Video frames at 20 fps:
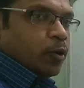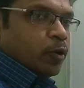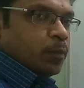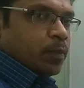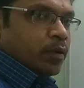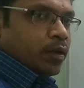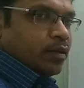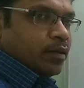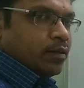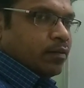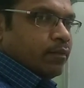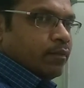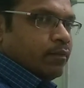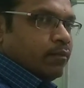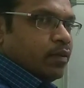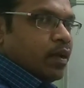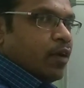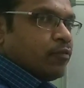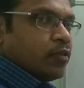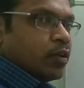doped,
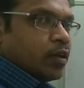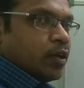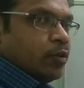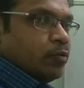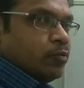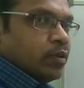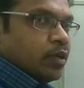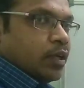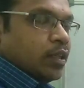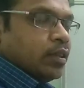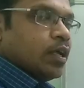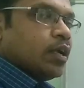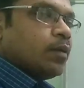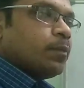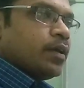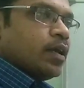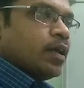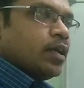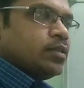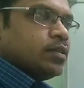we have to give in that
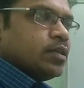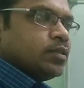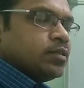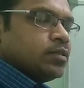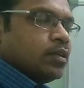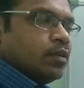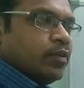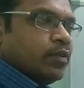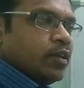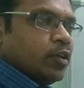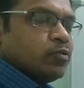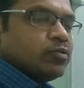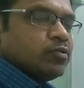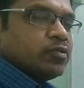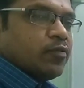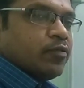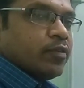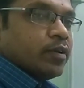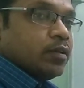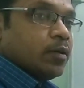PN junction we use
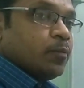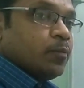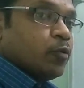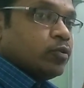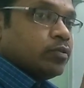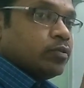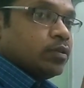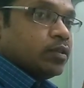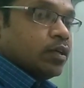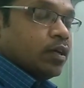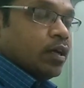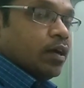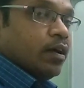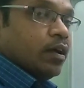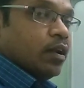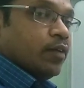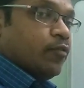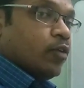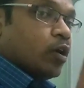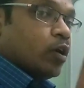it for the both
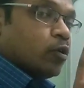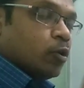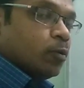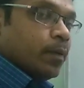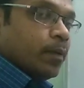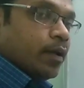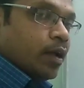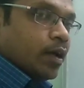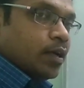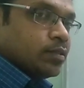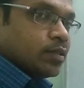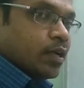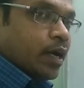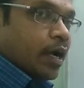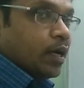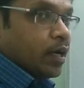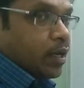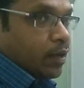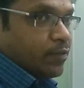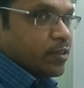forward bias
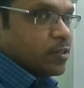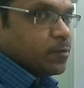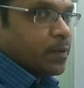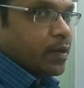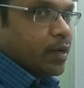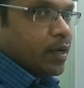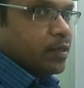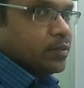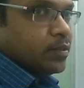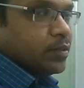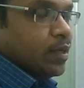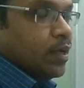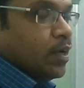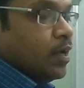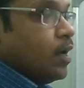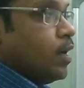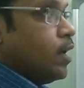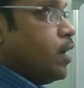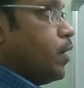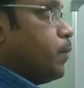and reverse bias,
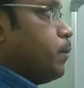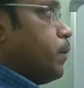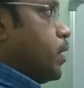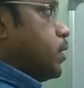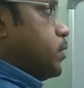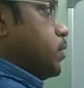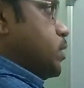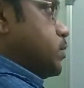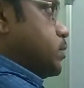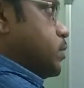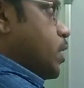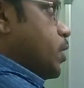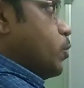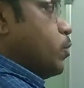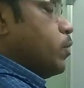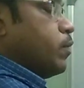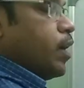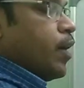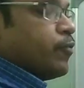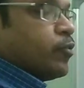but this
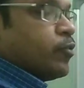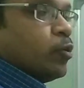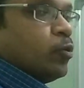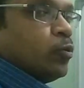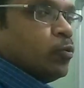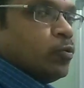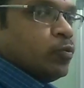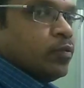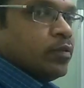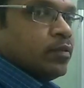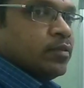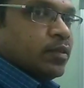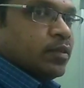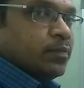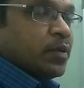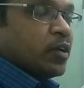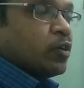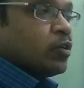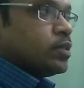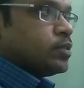diode we have to do
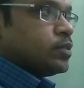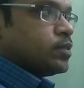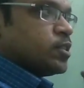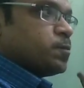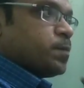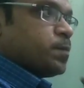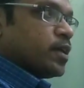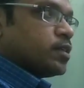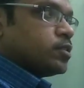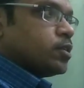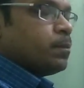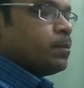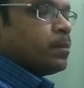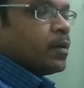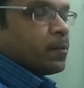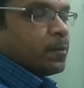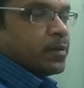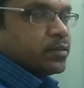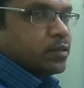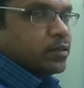because it's a special
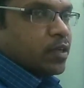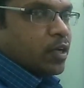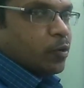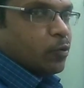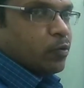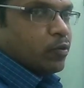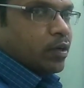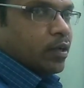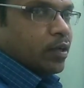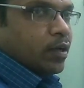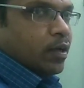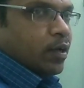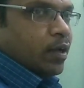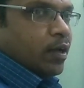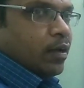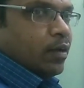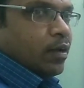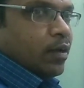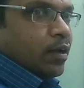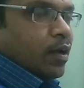purpose diode,
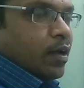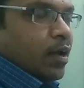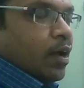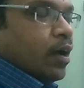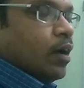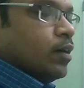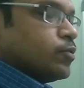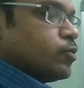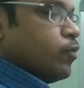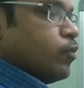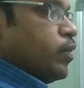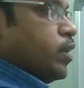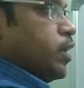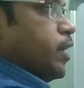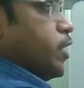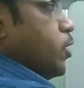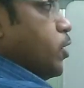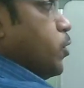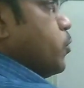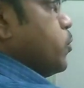so we need